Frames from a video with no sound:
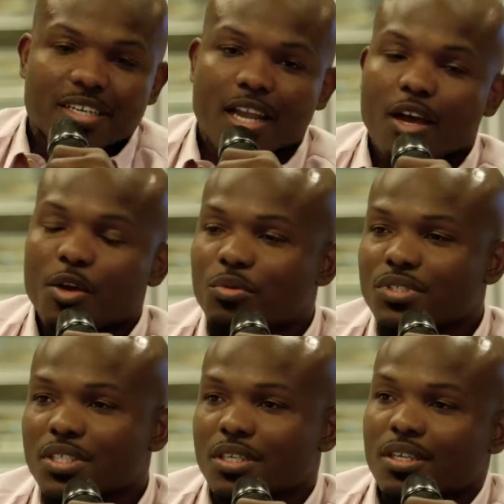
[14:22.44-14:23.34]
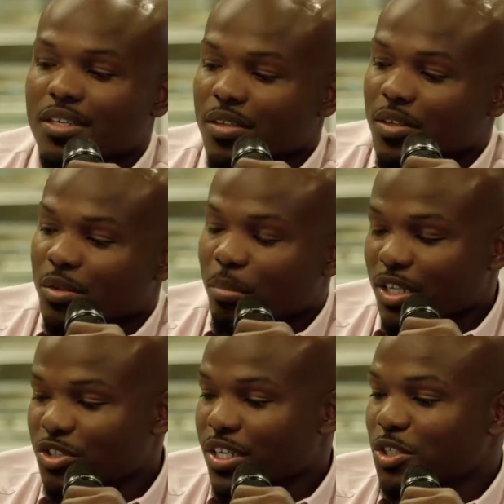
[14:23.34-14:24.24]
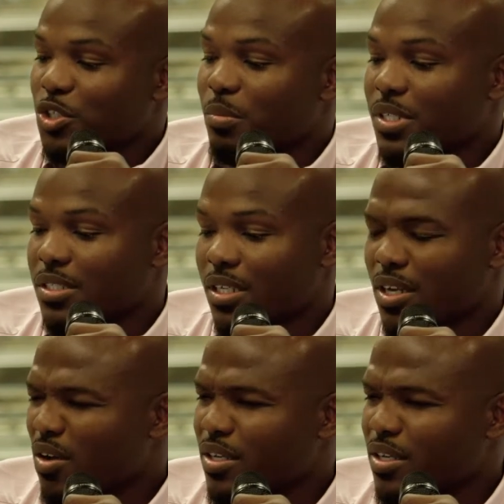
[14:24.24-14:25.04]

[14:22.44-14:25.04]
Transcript: Nah, it was a. Uh, my trainer told me he said no.